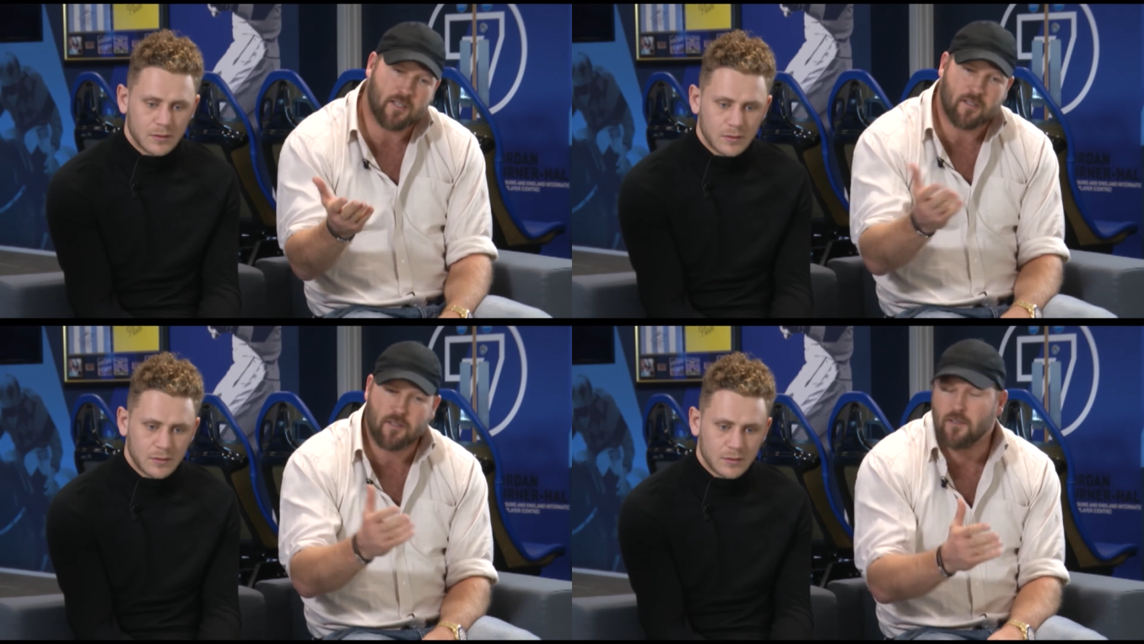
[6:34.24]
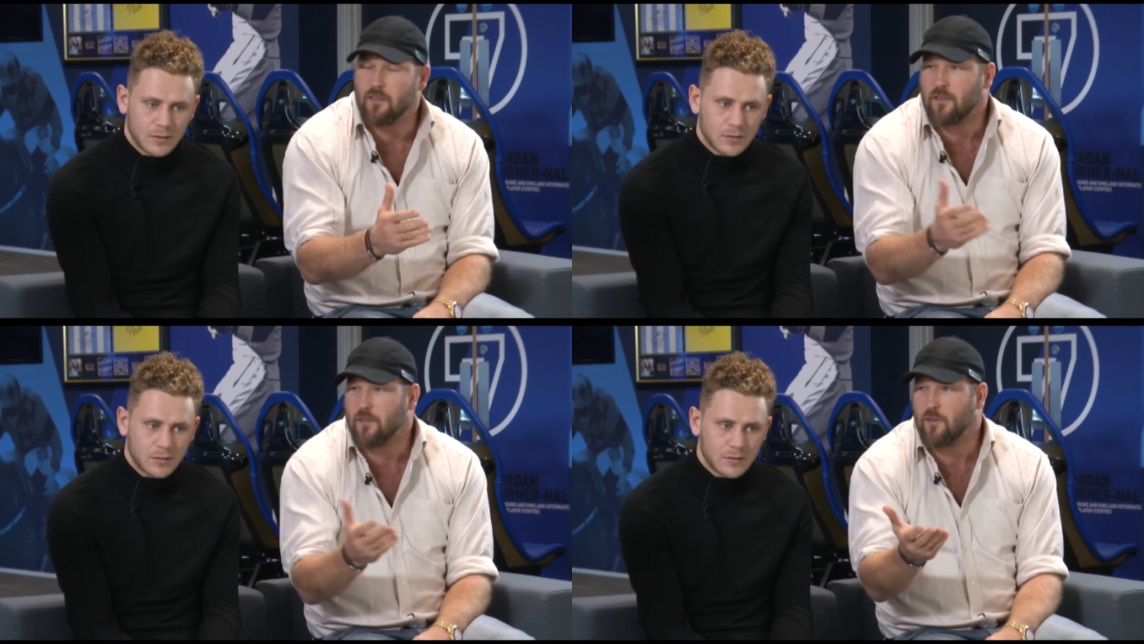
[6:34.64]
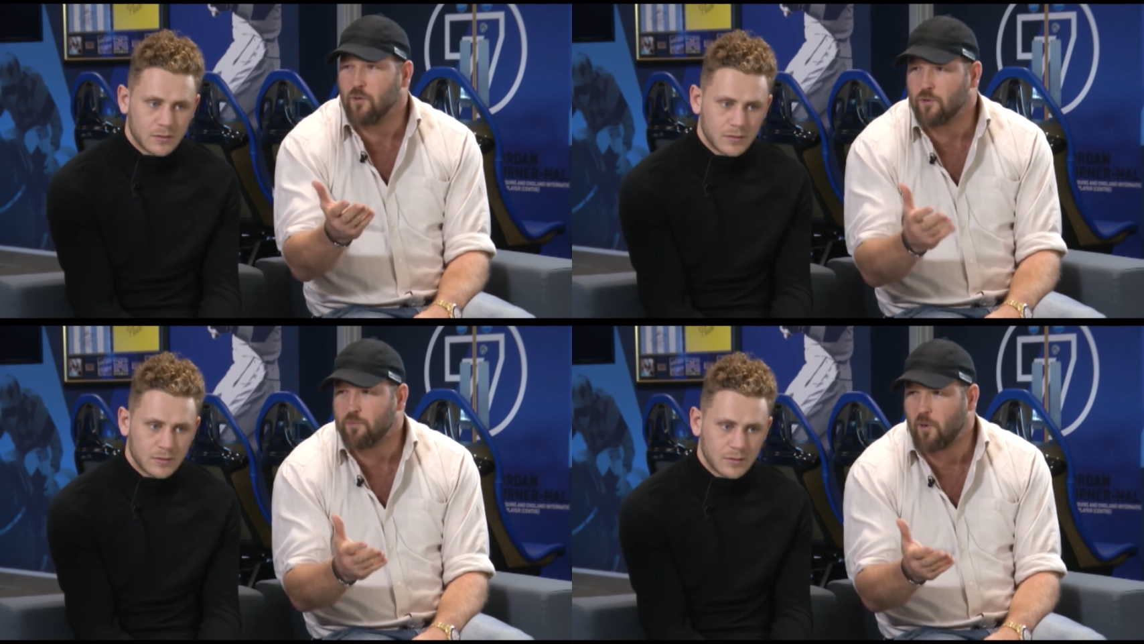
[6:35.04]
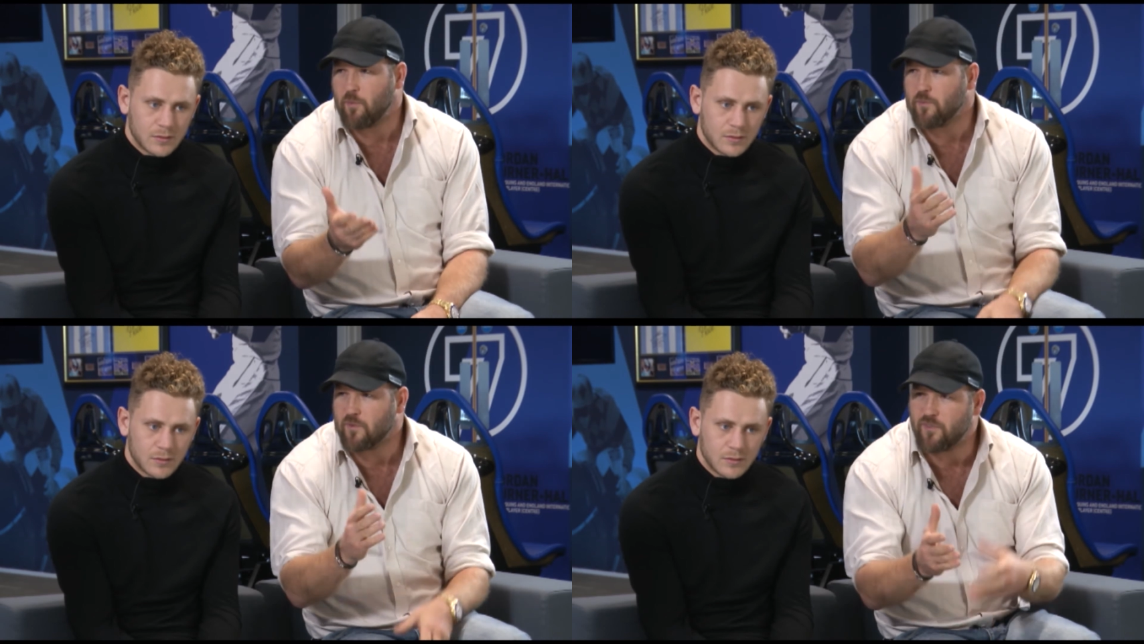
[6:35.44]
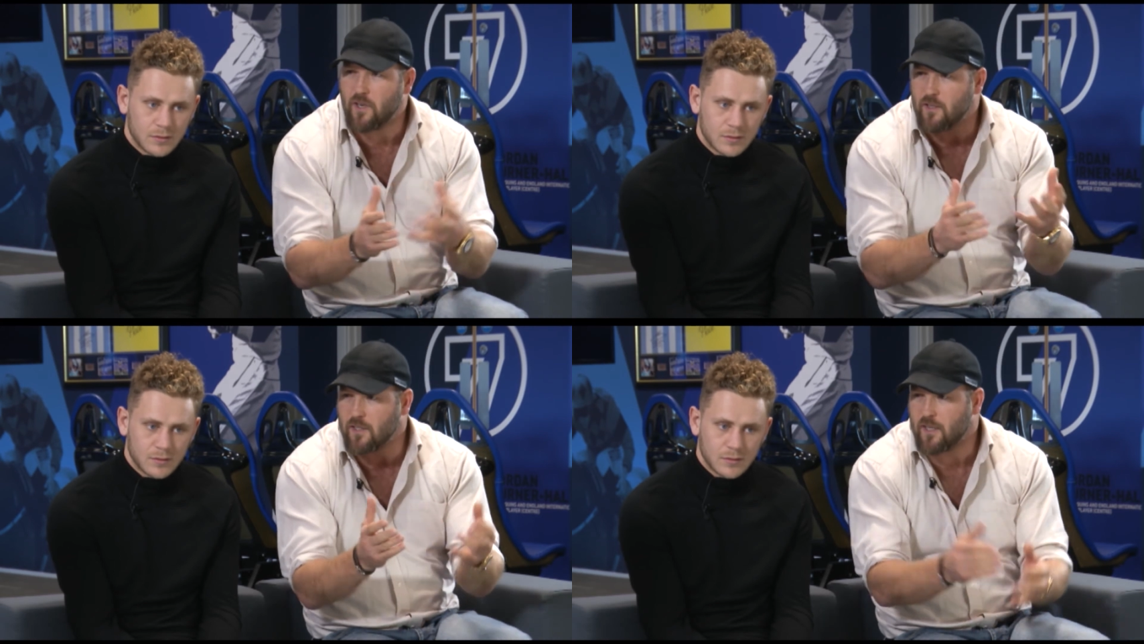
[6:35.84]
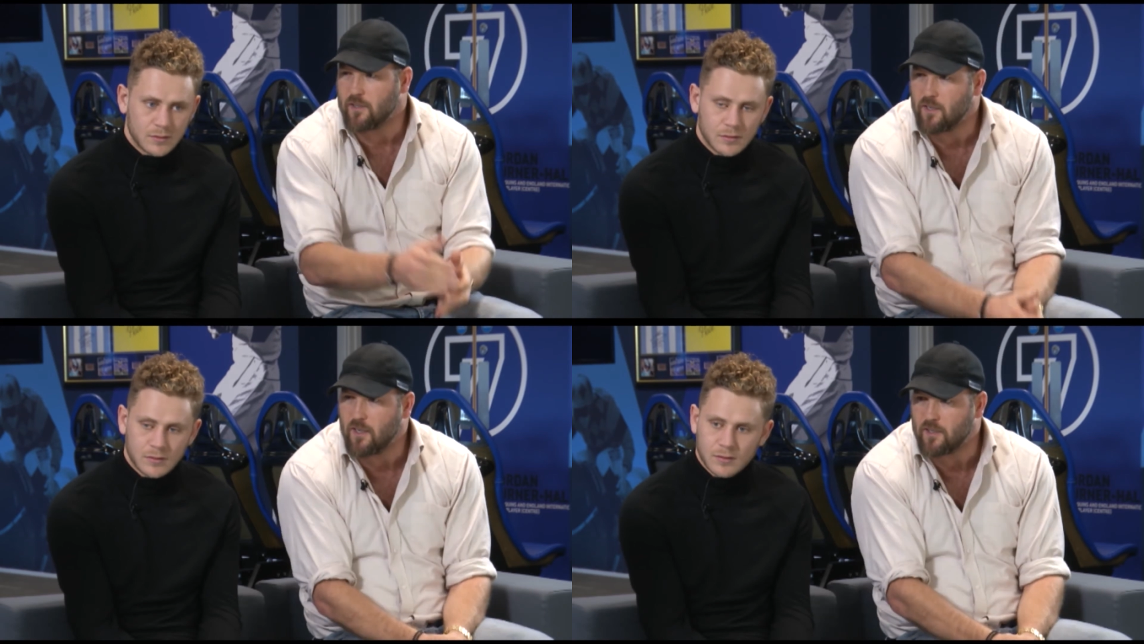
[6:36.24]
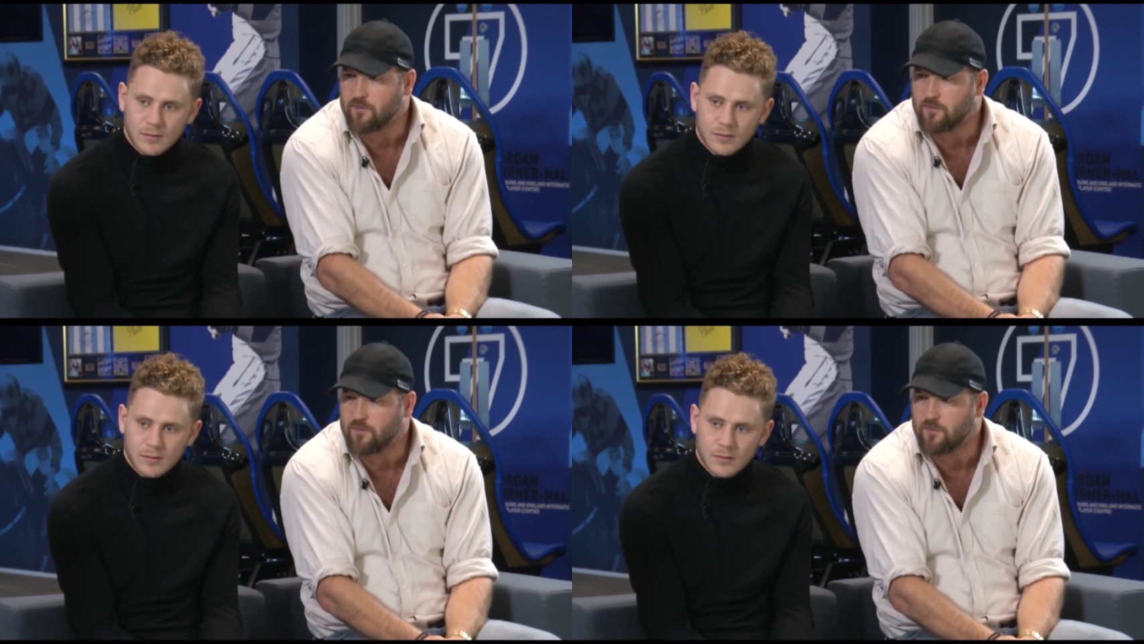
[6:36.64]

Speaker 1: it can cause problems further down the line mm.